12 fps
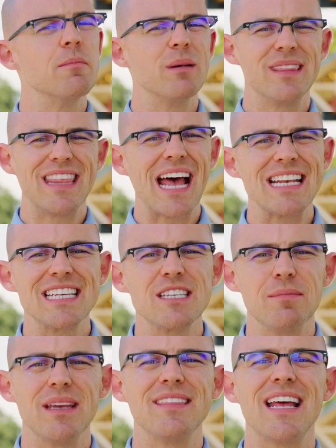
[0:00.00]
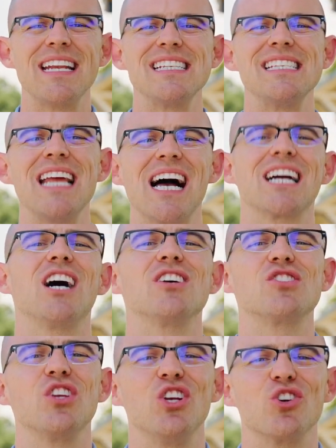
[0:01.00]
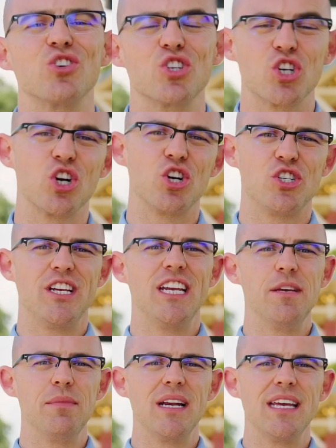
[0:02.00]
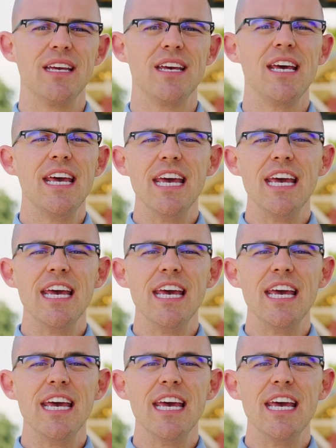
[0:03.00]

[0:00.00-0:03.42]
But that doesn't mean that it's not costing your church any money.